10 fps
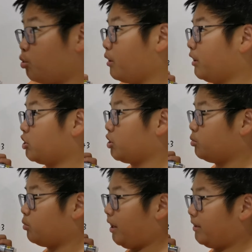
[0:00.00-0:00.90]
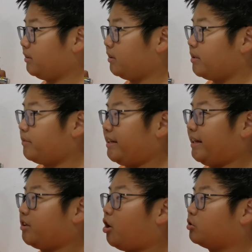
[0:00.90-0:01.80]
coefficient 1, we
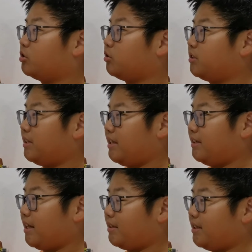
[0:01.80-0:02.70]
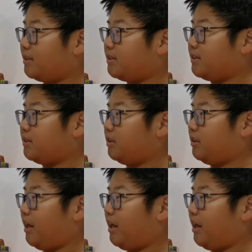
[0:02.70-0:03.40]
can also see that this